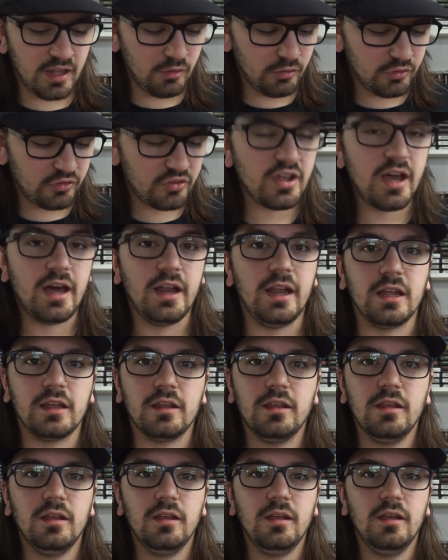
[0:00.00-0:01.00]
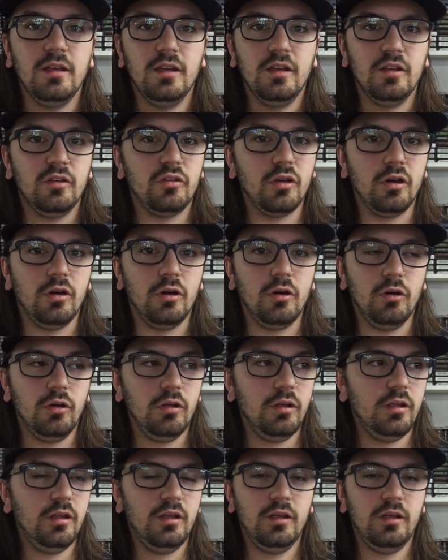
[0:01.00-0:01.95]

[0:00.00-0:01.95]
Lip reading: and it was Sonic. So,